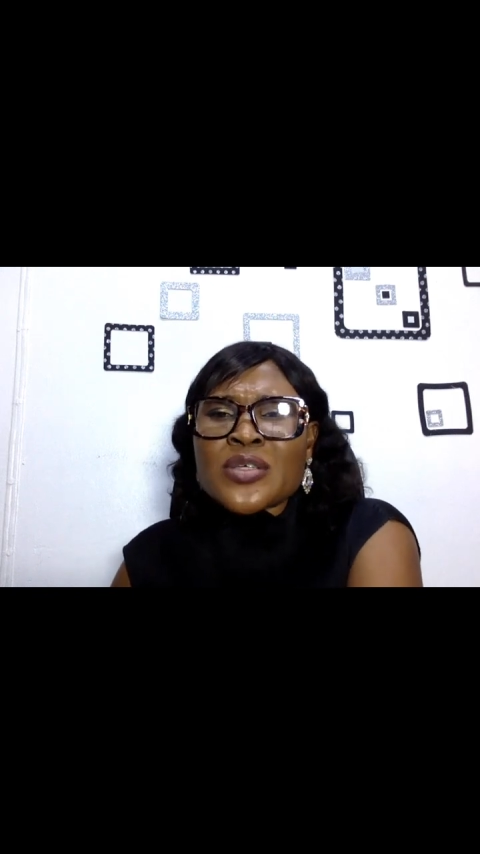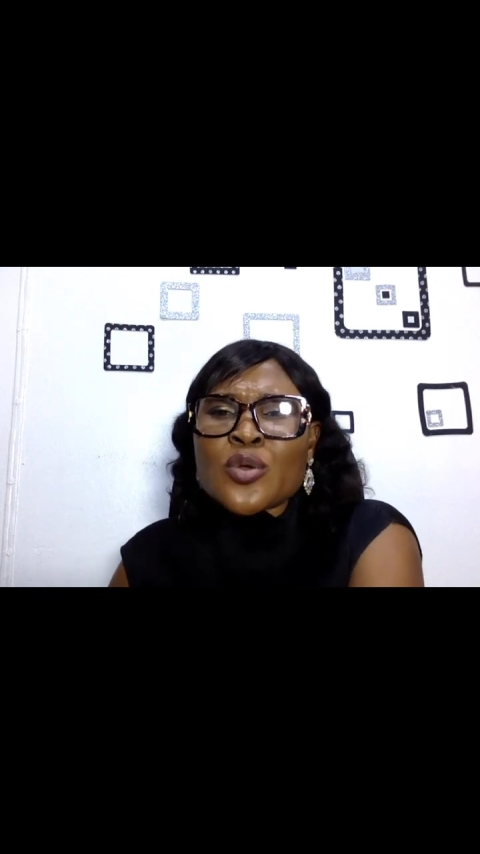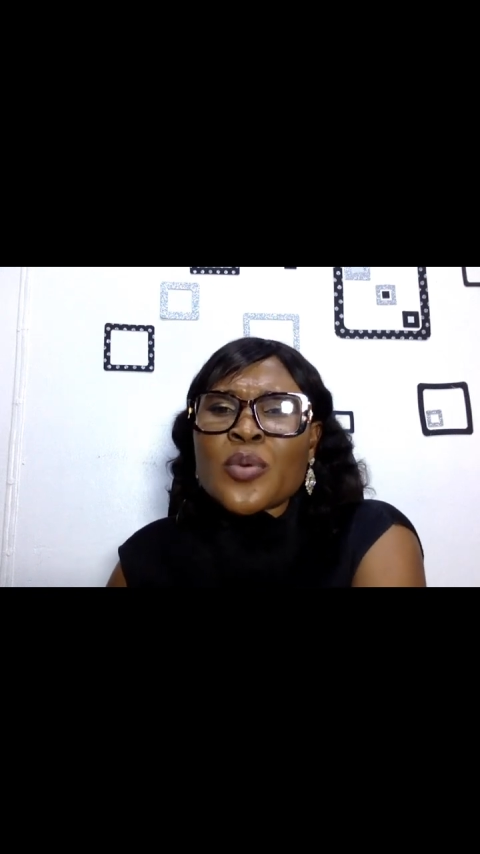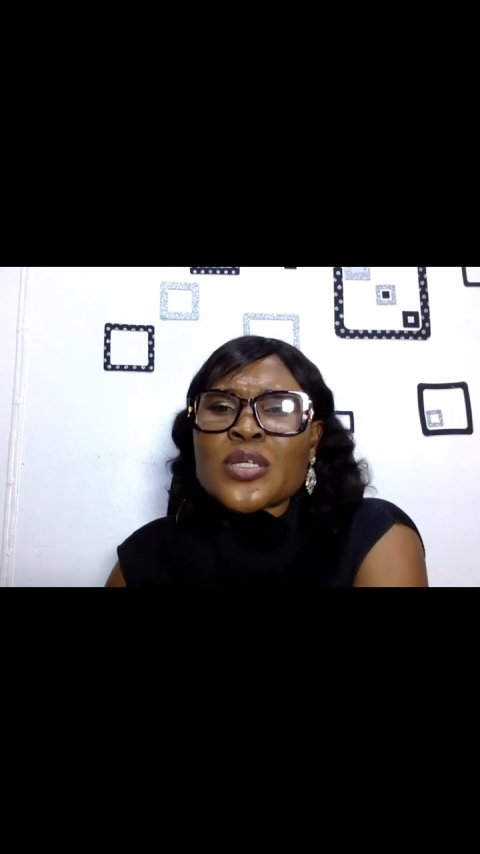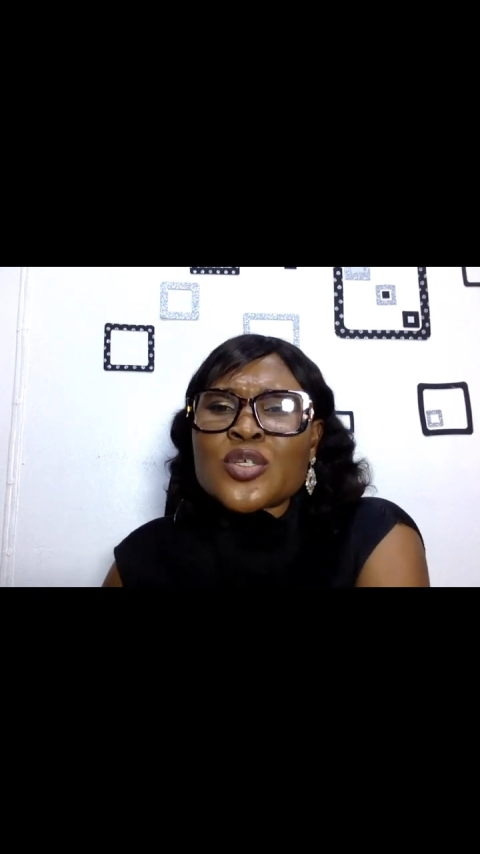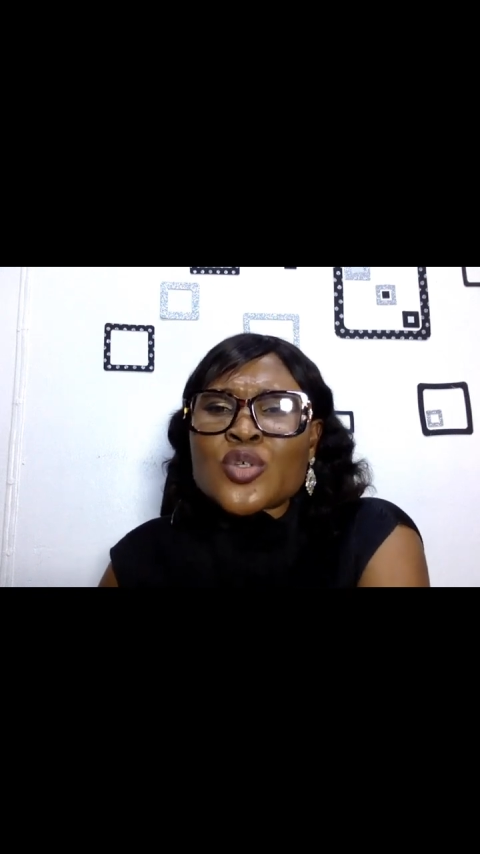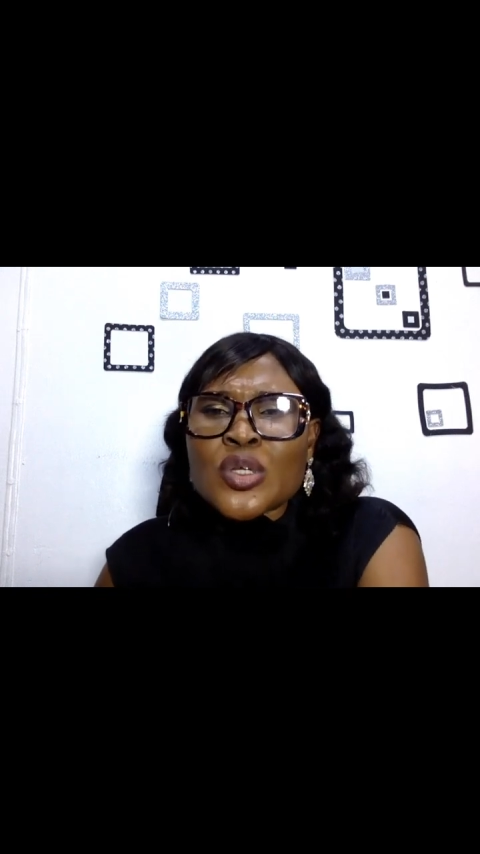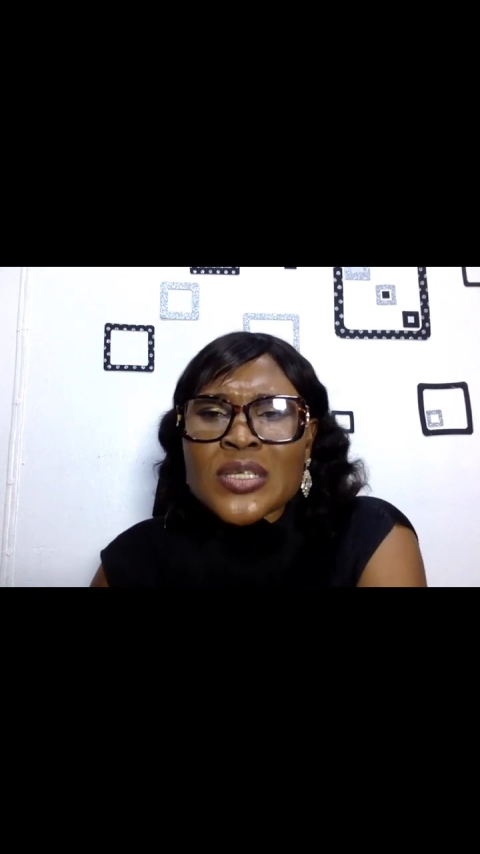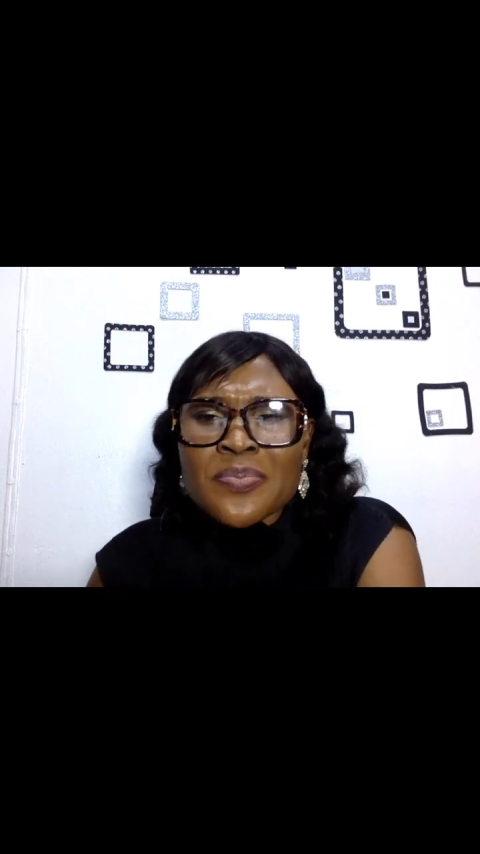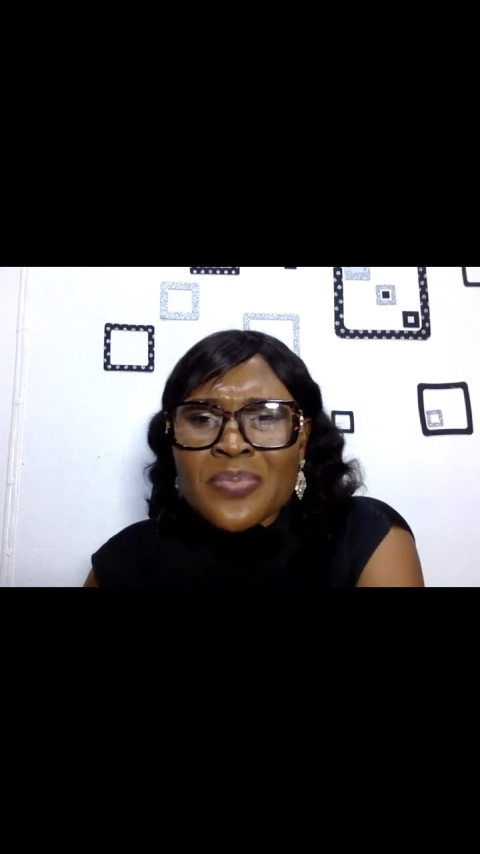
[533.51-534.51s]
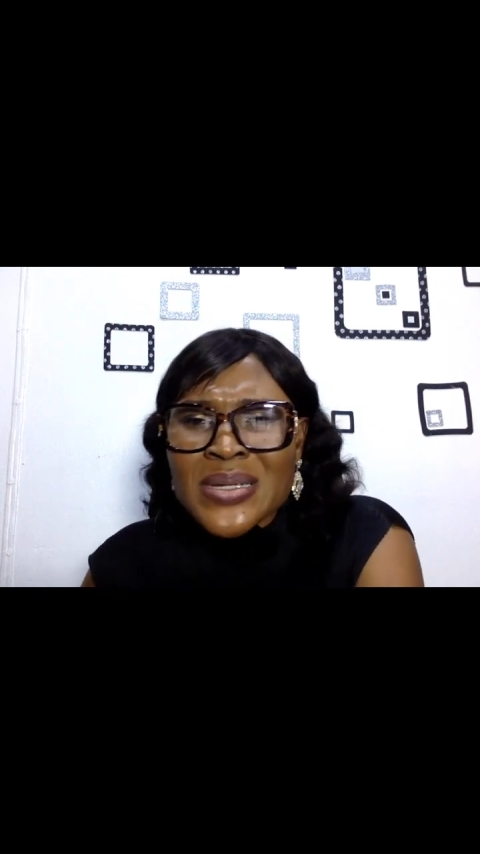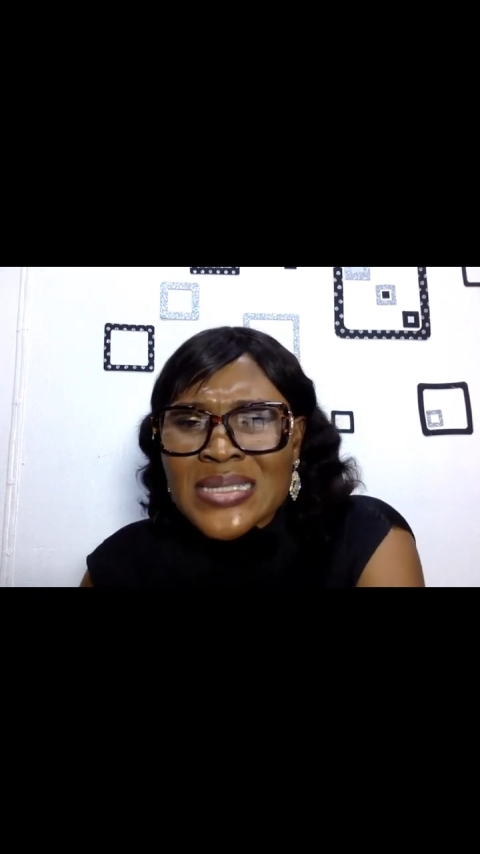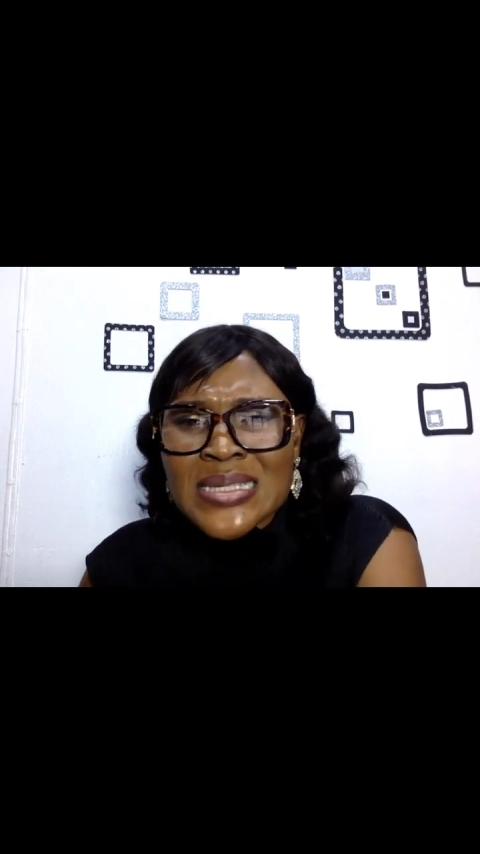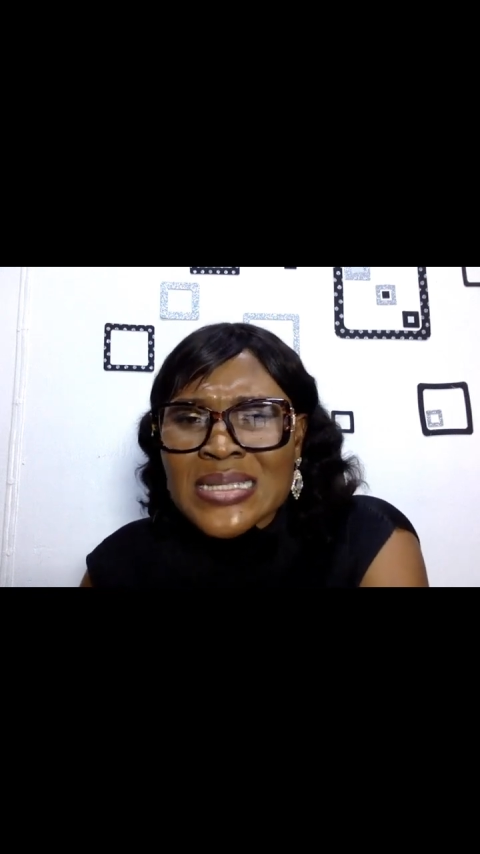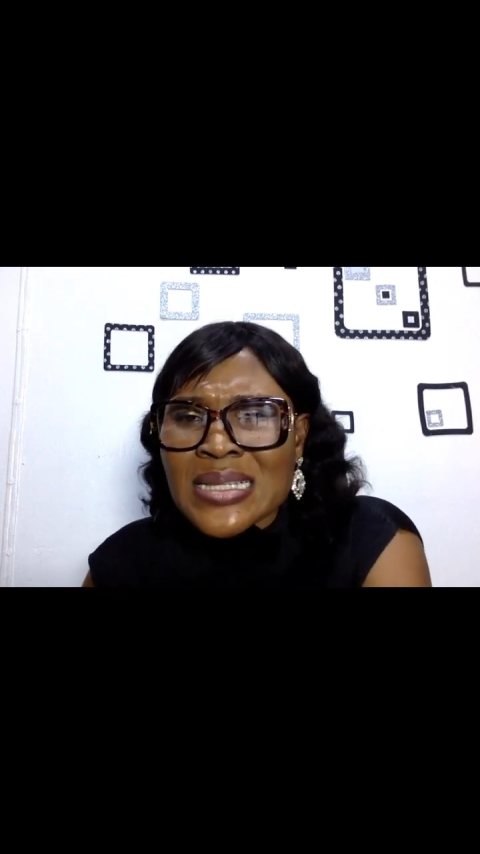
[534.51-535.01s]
nobody saw the person,